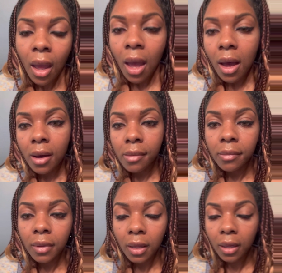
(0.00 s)

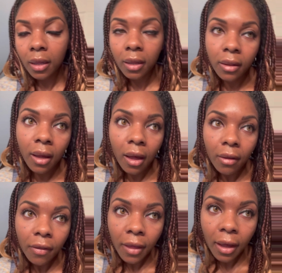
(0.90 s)
The
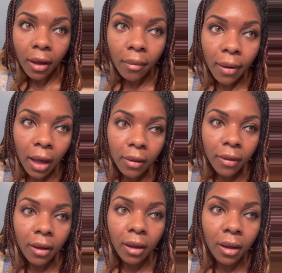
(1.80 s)
other thing about
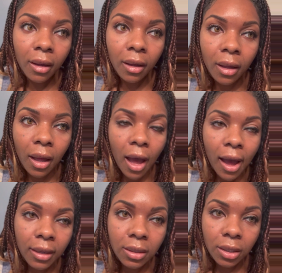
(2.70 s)
the
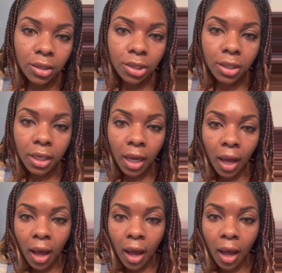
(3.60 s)
eye surgery,